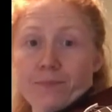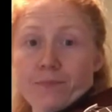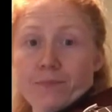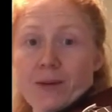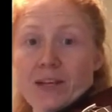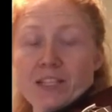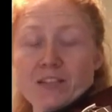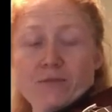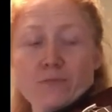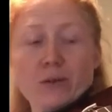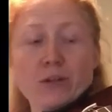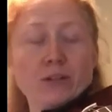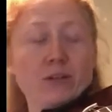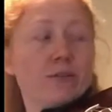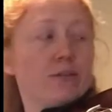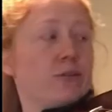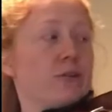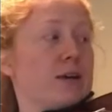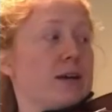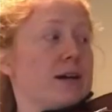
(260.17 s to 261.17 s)
piece of music
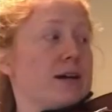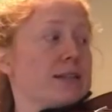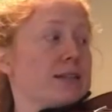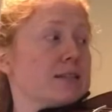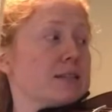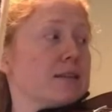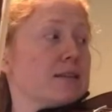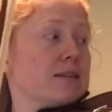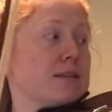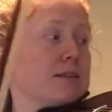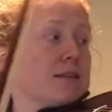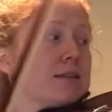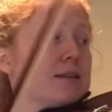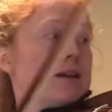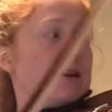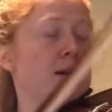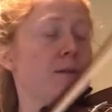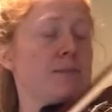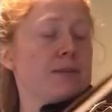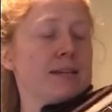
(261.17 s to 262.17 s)
for us,
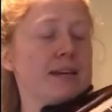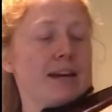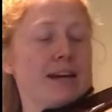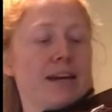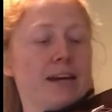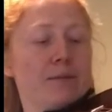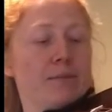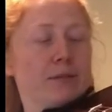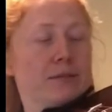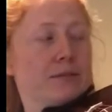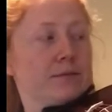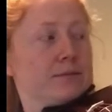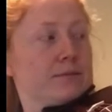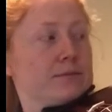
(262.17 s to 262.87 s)
sometimes